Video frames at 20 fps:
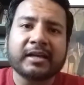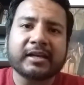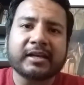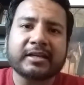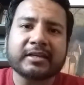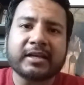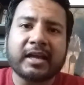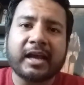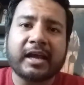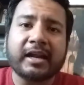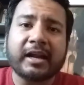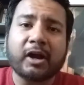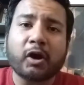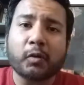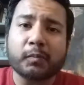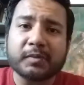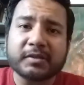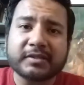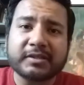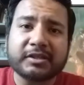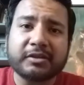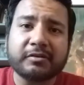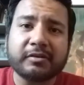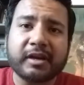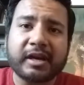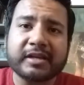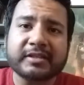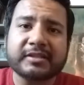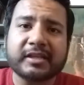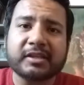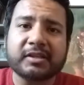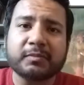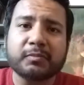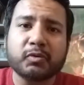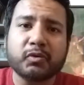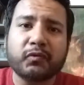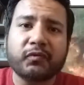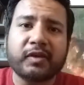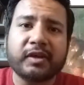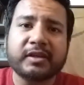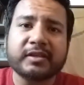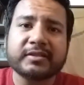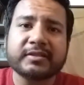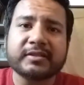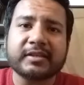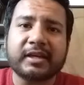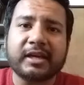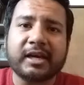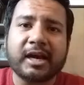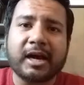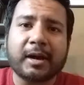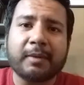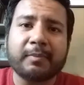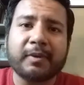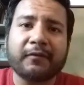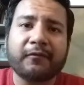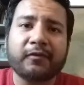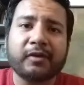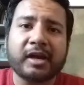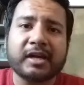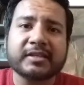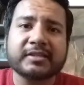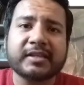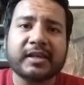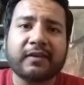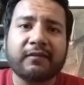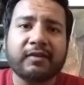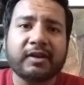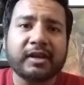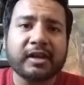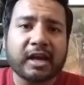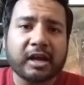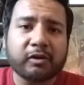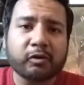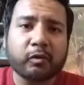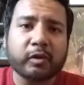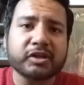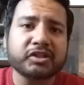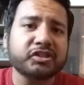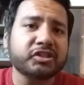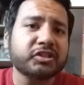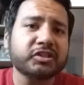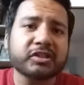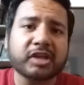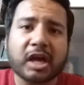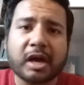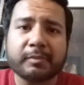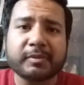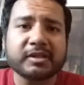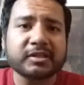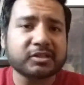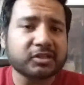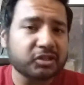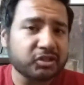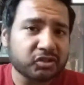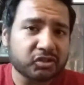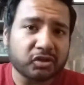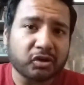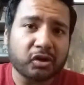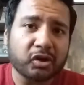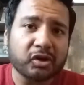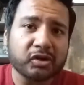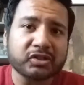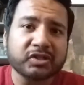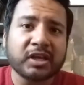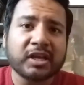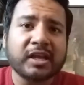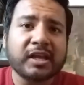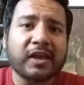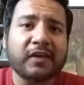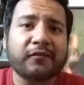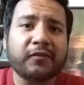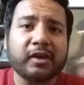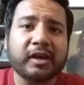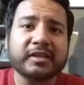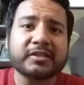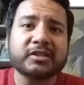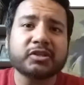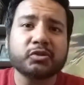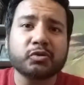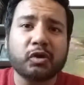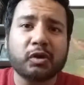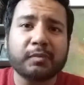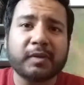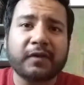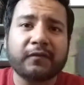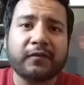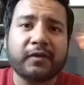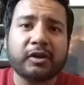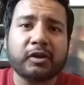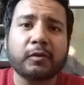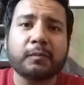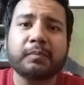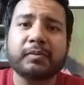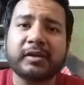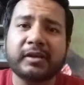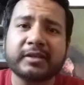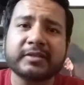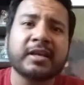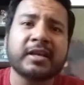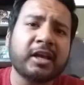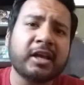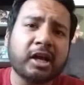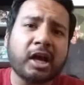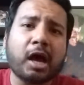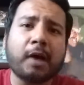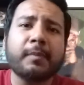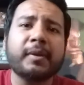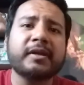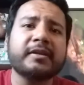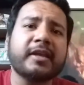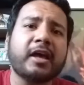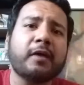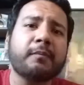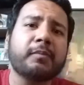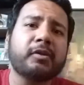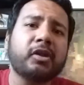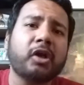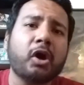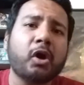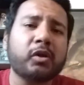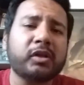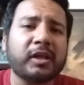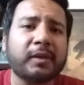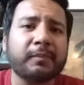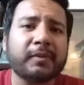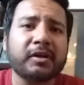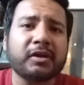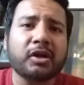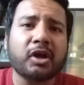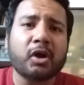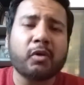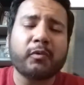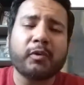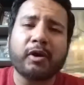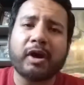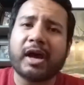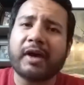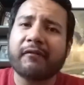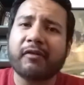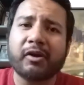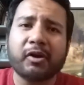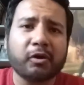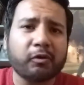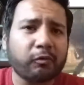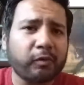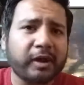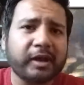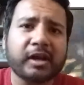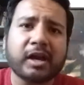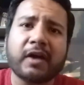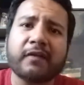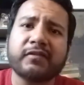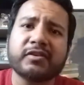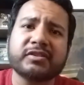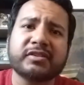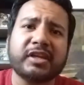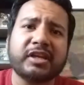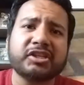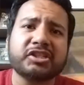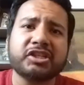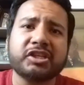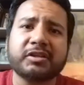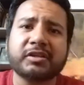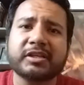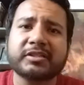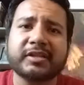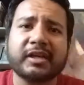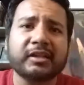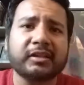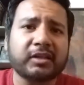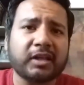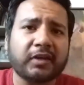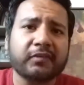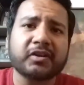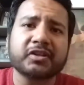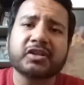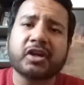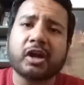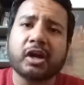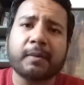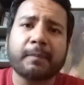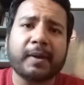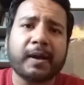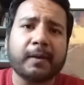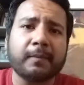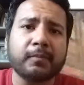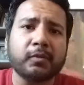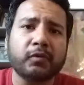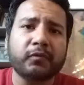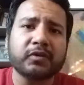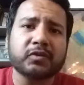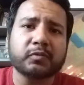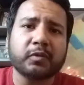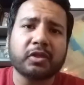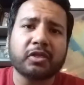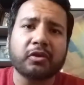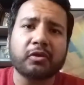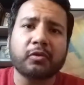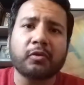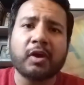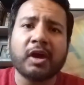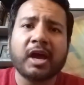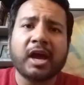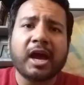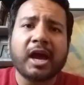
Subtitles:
And I hope to see you guys at the movies. If you guys have any questions, comments, concerns, if you guys enjoyed my video, please comment down below. Let me know. We'll have a great conversation, because I love to talk about movies with you.